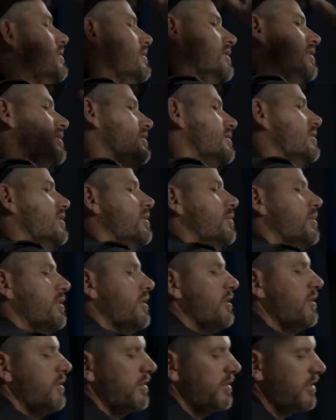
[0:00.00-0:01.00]
let's keep it
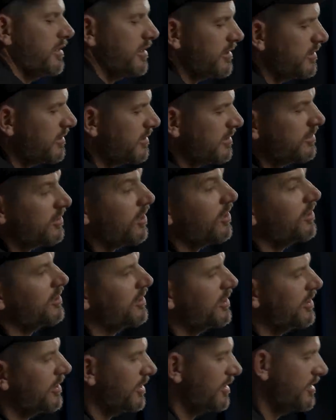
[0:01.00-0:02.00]
going. Like, it's all
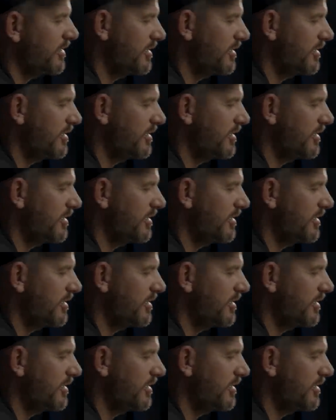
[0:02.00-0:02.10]
good.